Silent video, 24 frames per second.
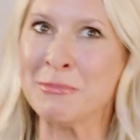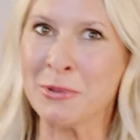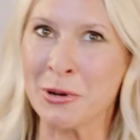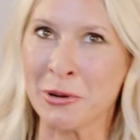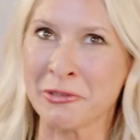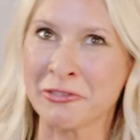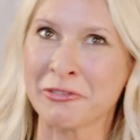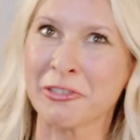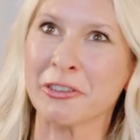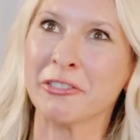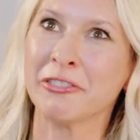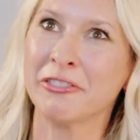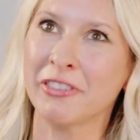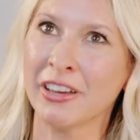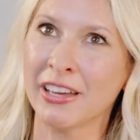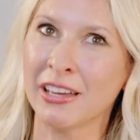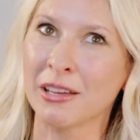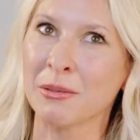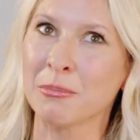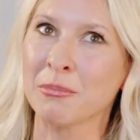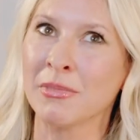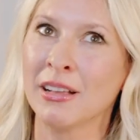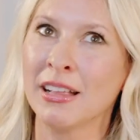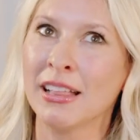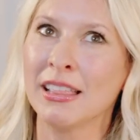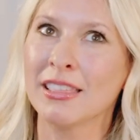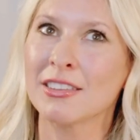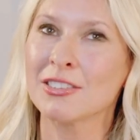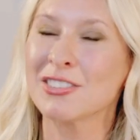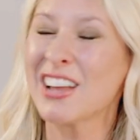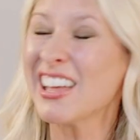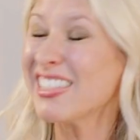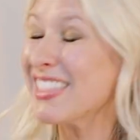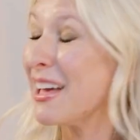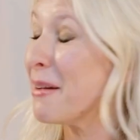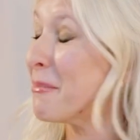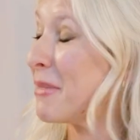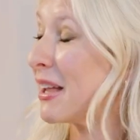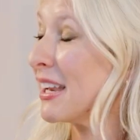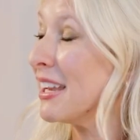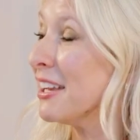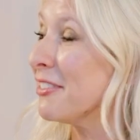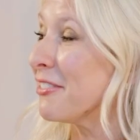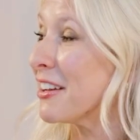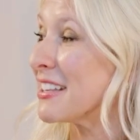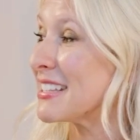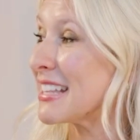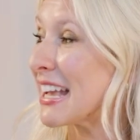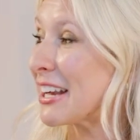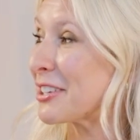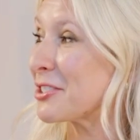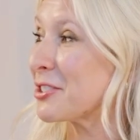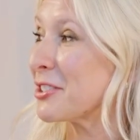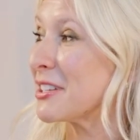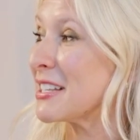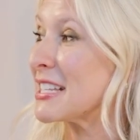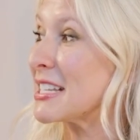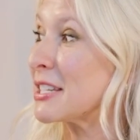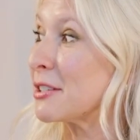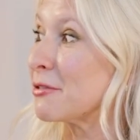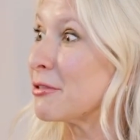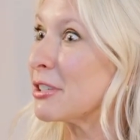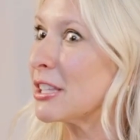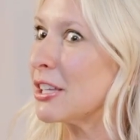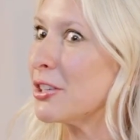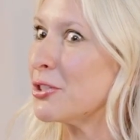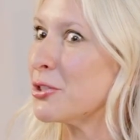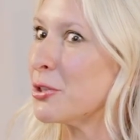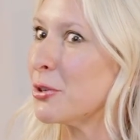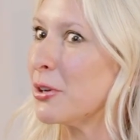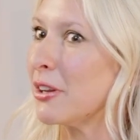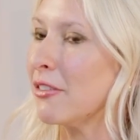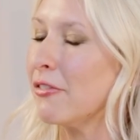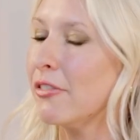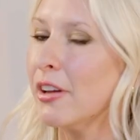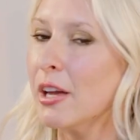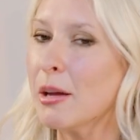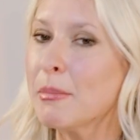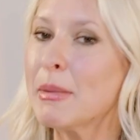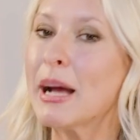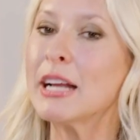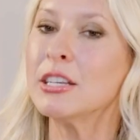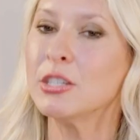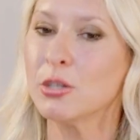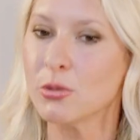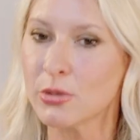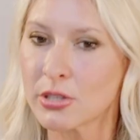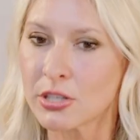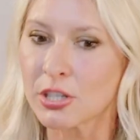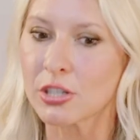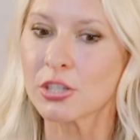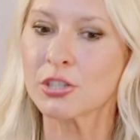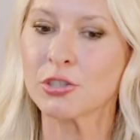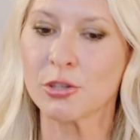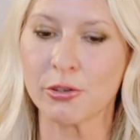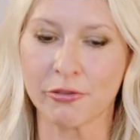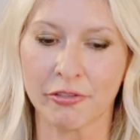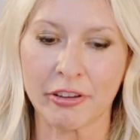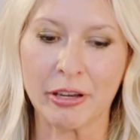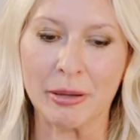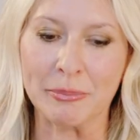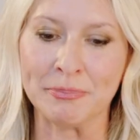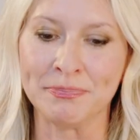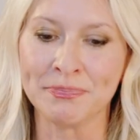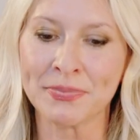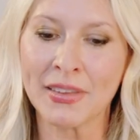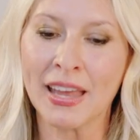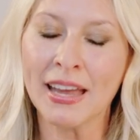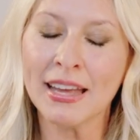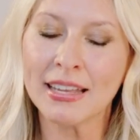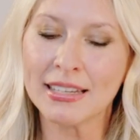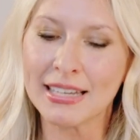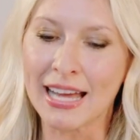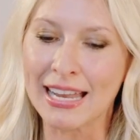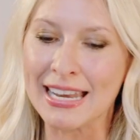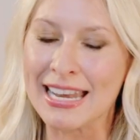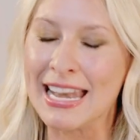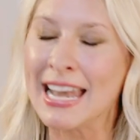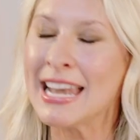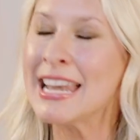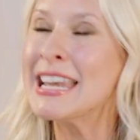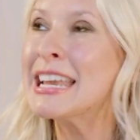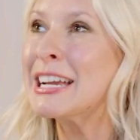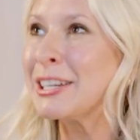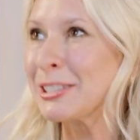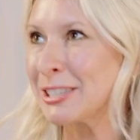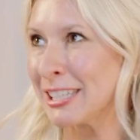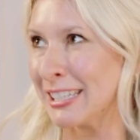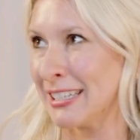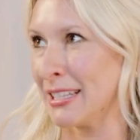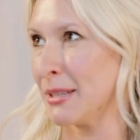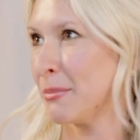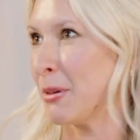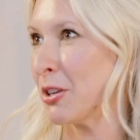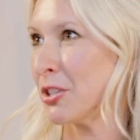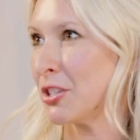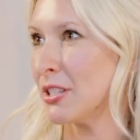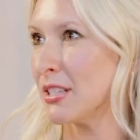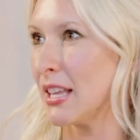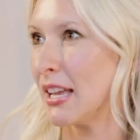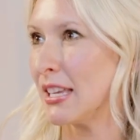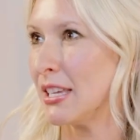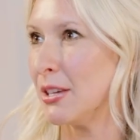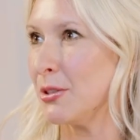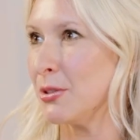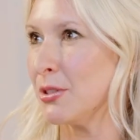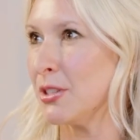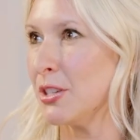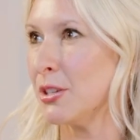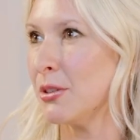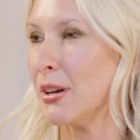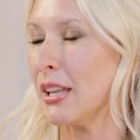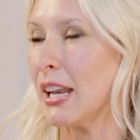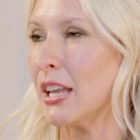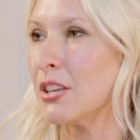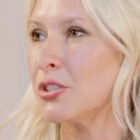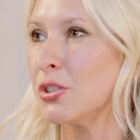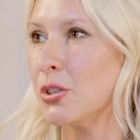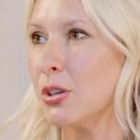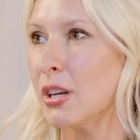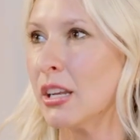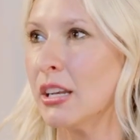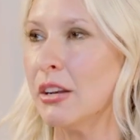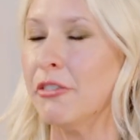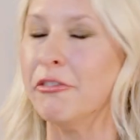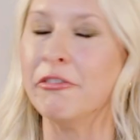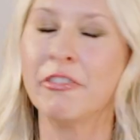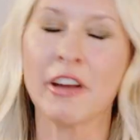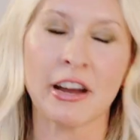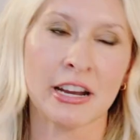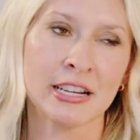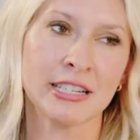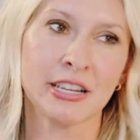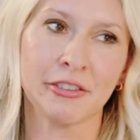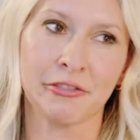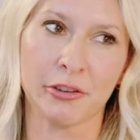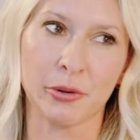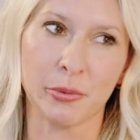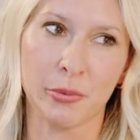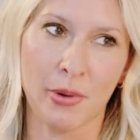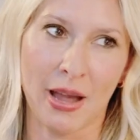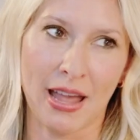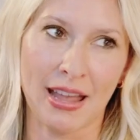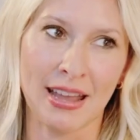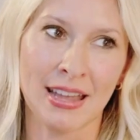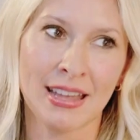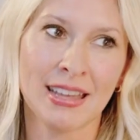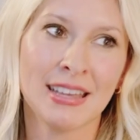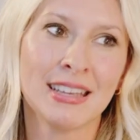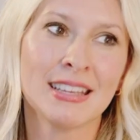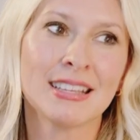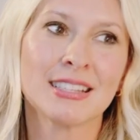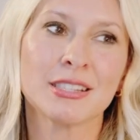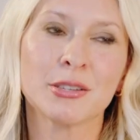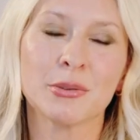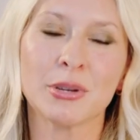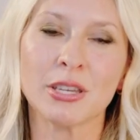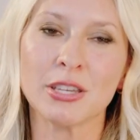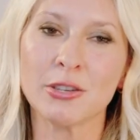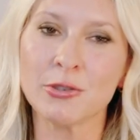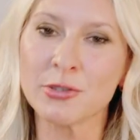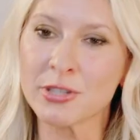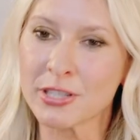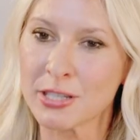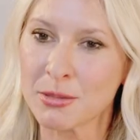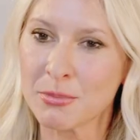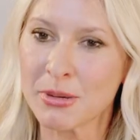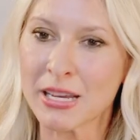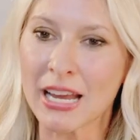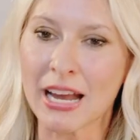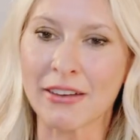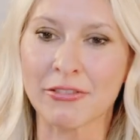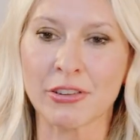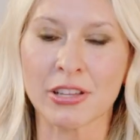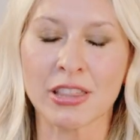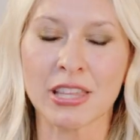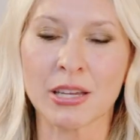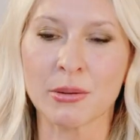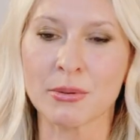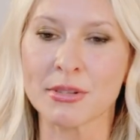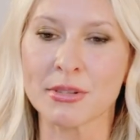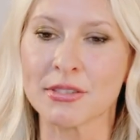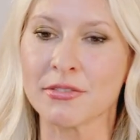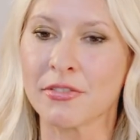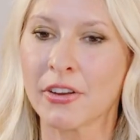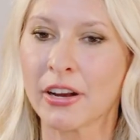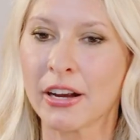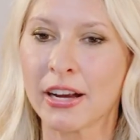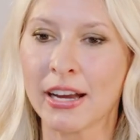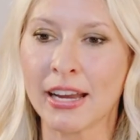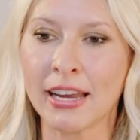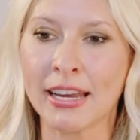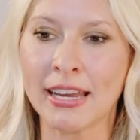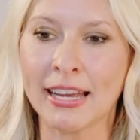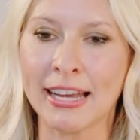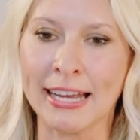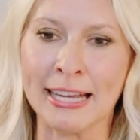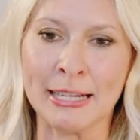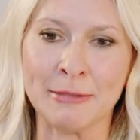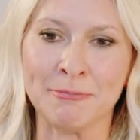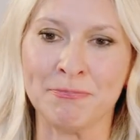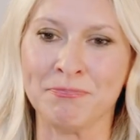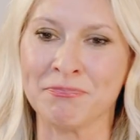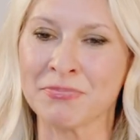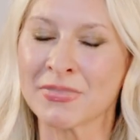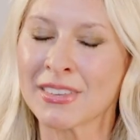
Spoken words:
known for film. There's not that many of us actually still really shooting film. I do still shoot film, not nearly as much as I used to. And I shoot it in a very different way. So it used to be everything was very honestly,